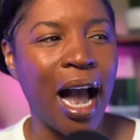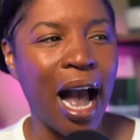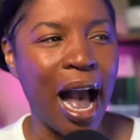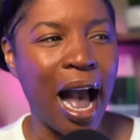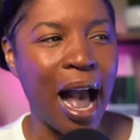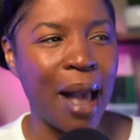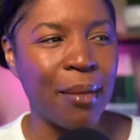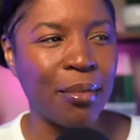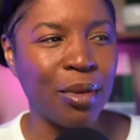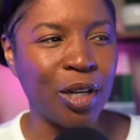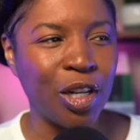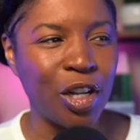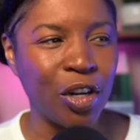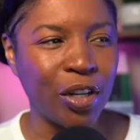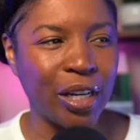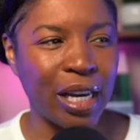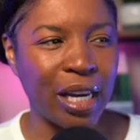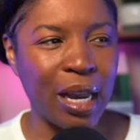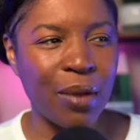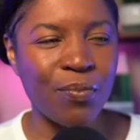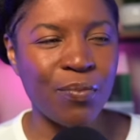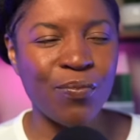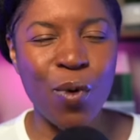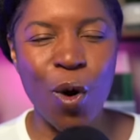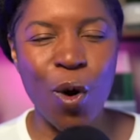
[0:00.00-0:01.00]
I'm
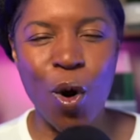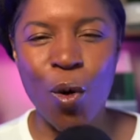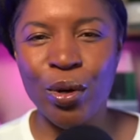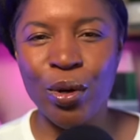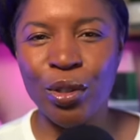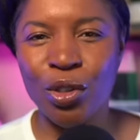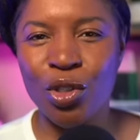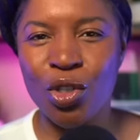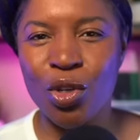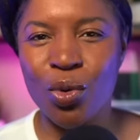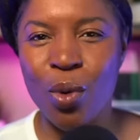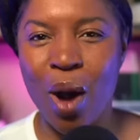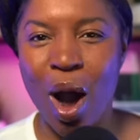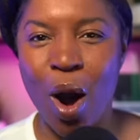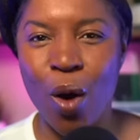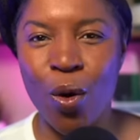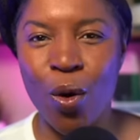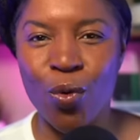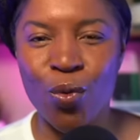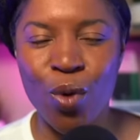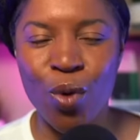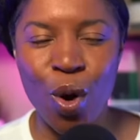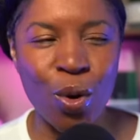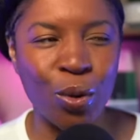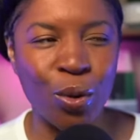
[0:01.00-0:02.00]
looking forward to
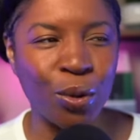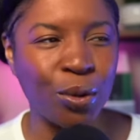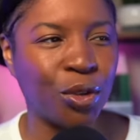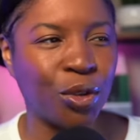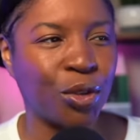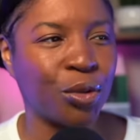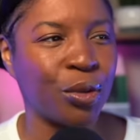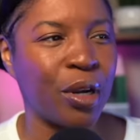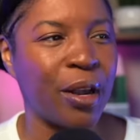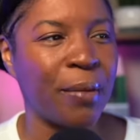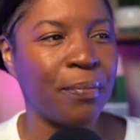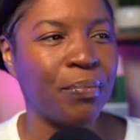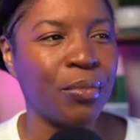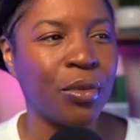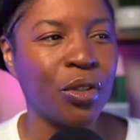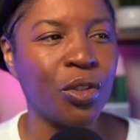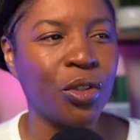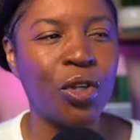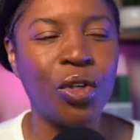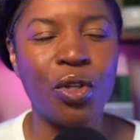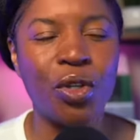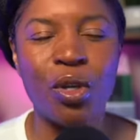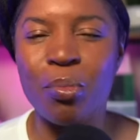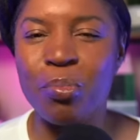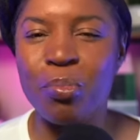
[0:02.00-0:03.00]
our road trip
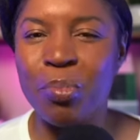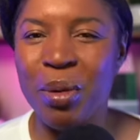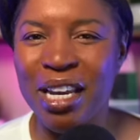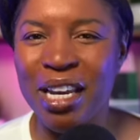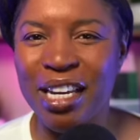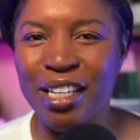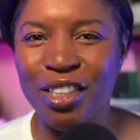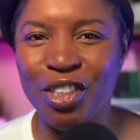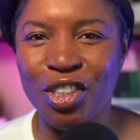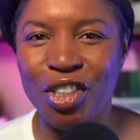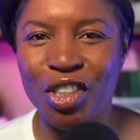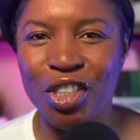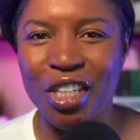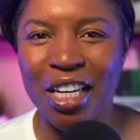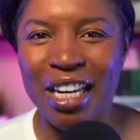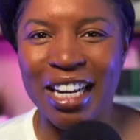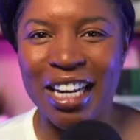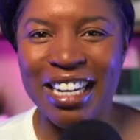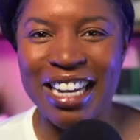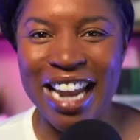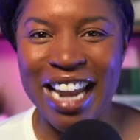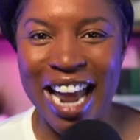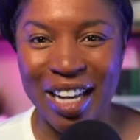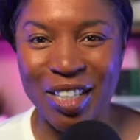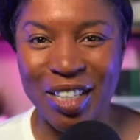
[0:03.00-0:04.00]
to the beach
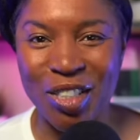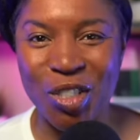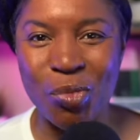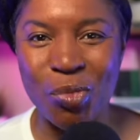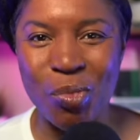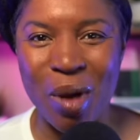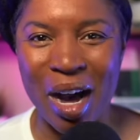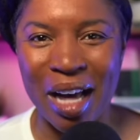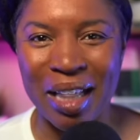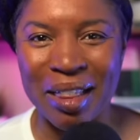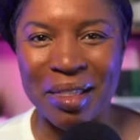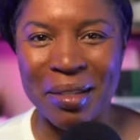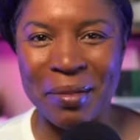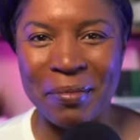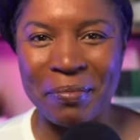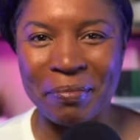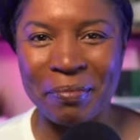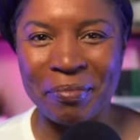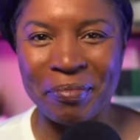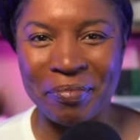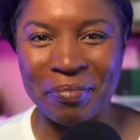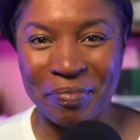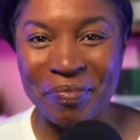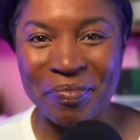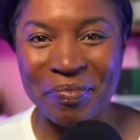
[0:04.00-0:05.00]
next month.
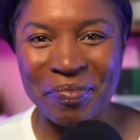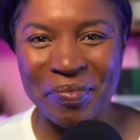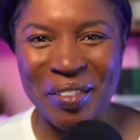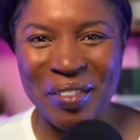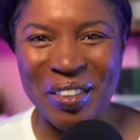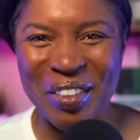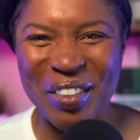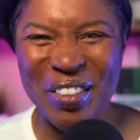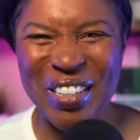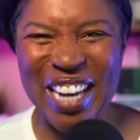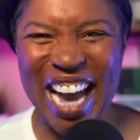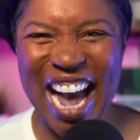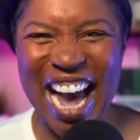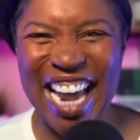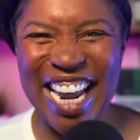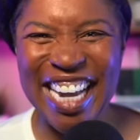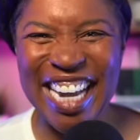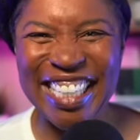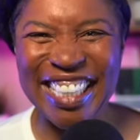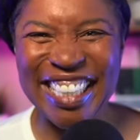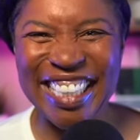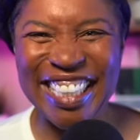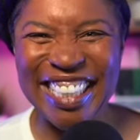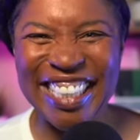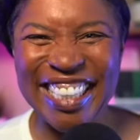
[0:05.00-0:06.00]
You got
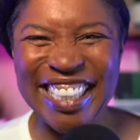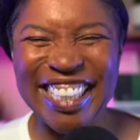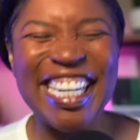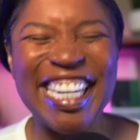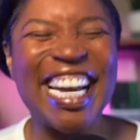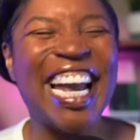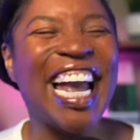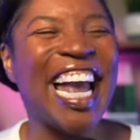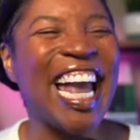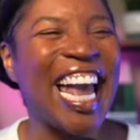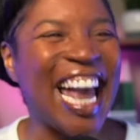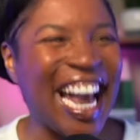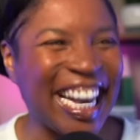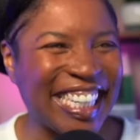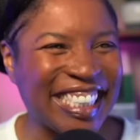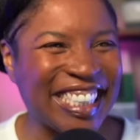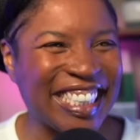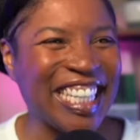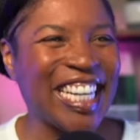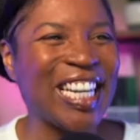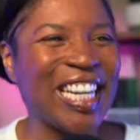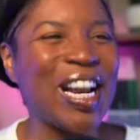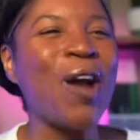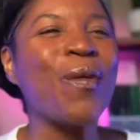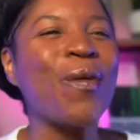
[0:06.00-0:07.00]
it?
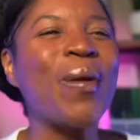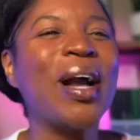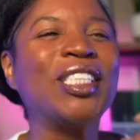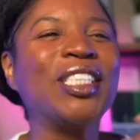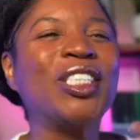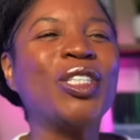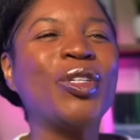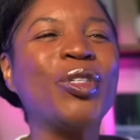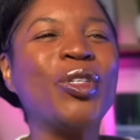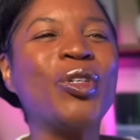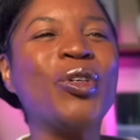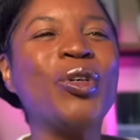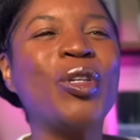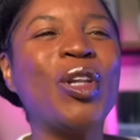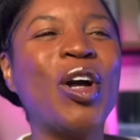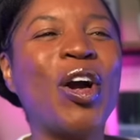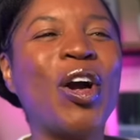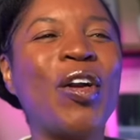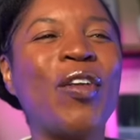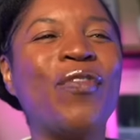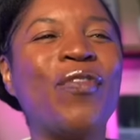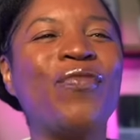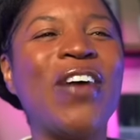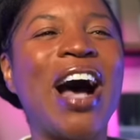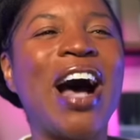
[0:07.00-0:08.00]
Excellent. All right, so you
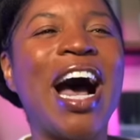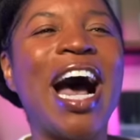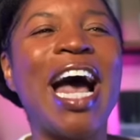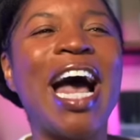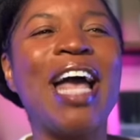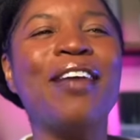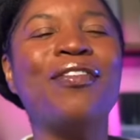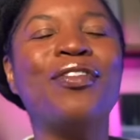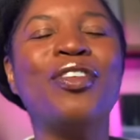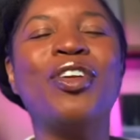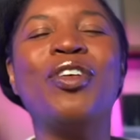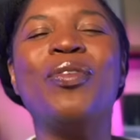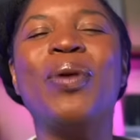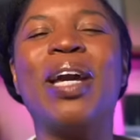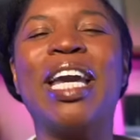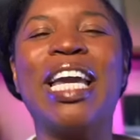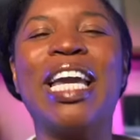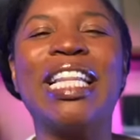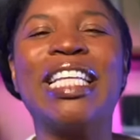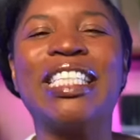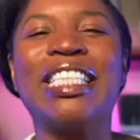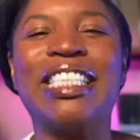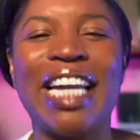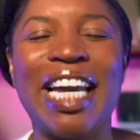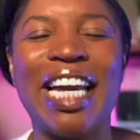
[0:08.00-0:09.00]
learned five new
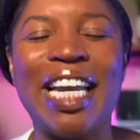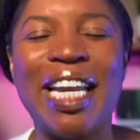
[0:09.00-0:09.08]
English